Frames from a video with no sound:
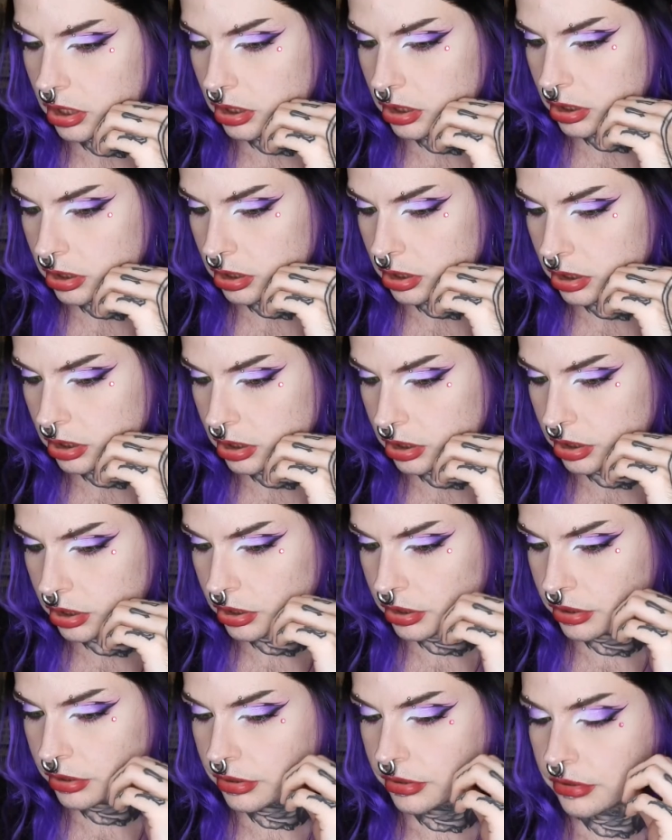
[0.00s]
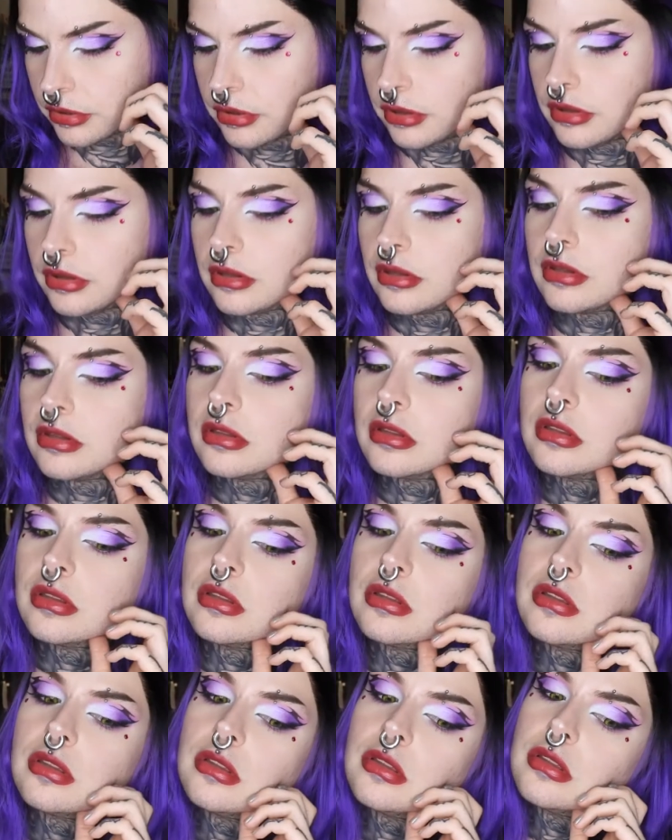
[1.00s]

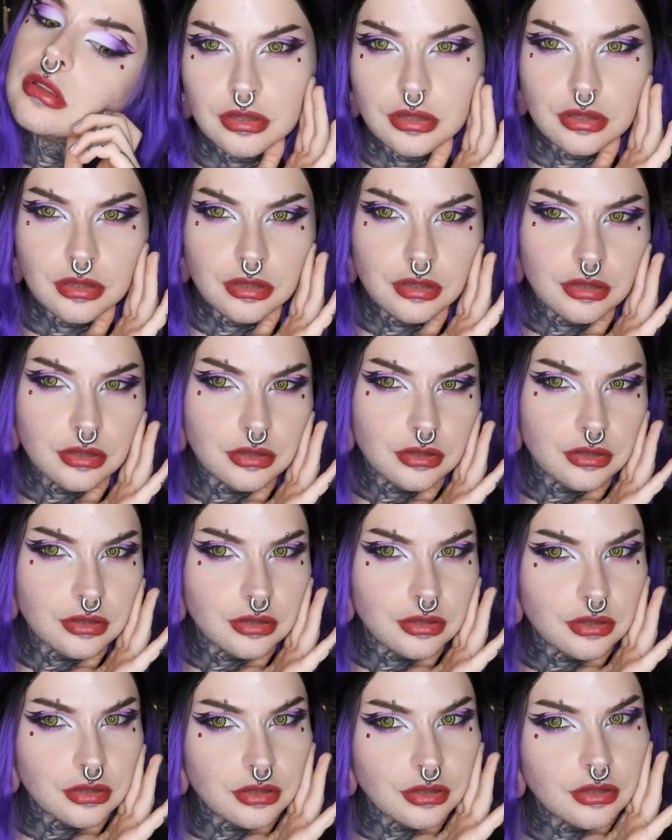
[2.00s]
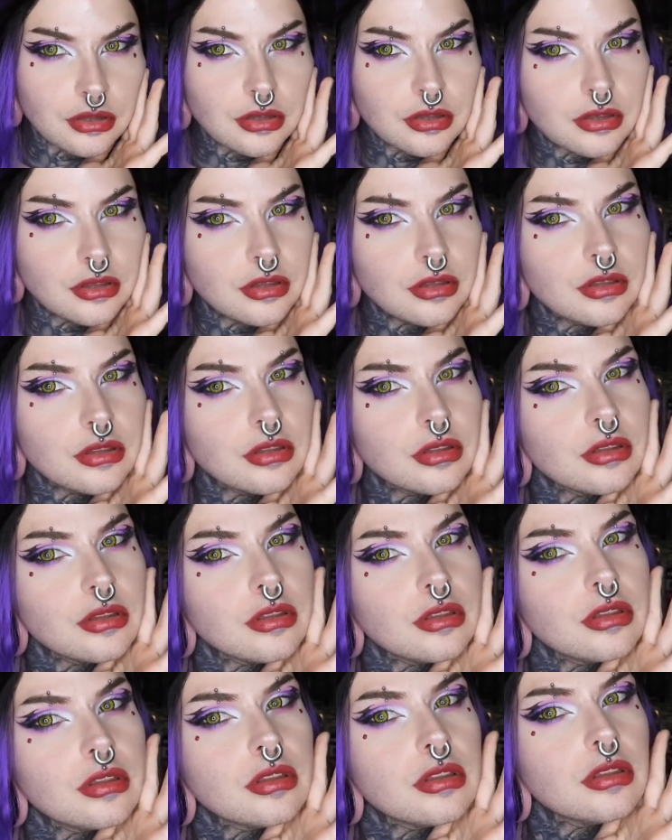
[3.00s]

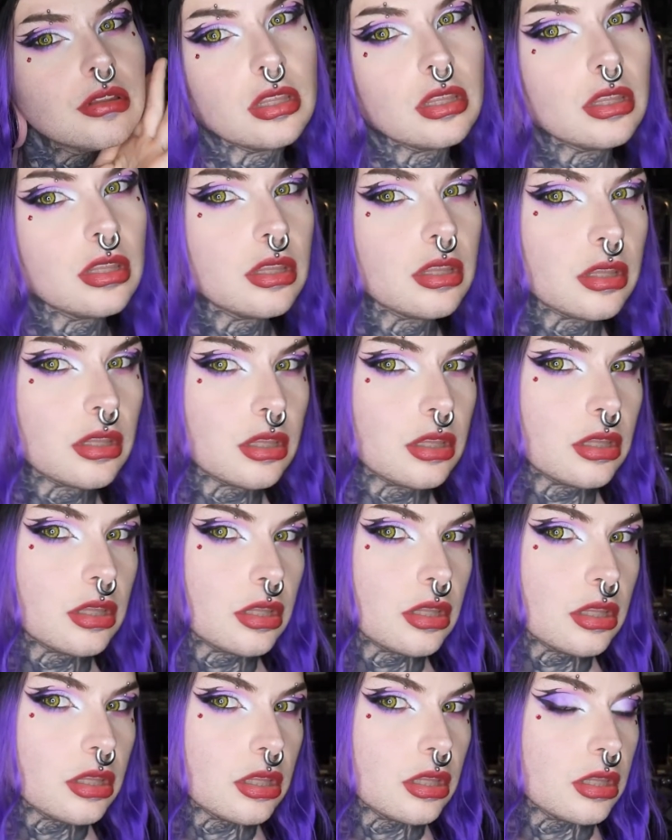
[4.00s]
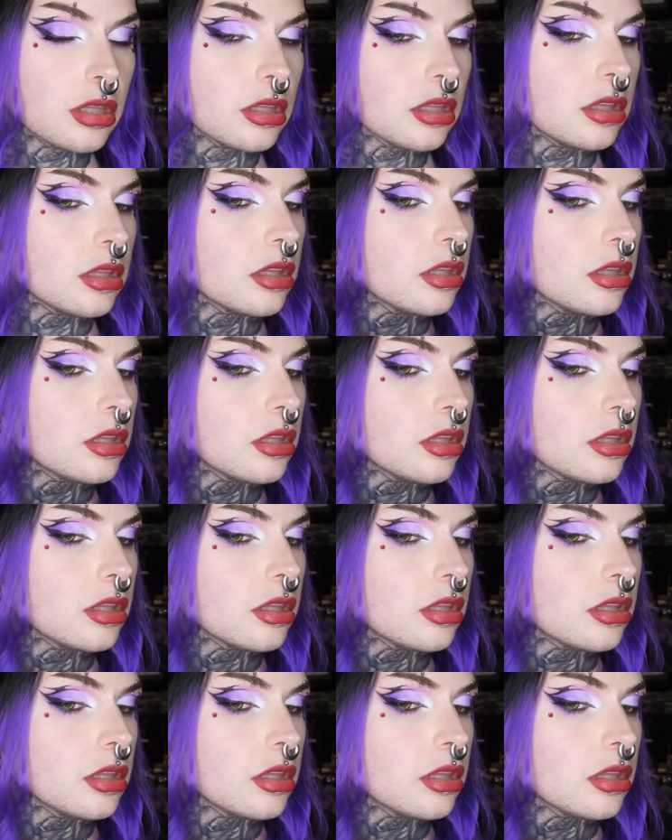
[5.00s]
(no one is talking)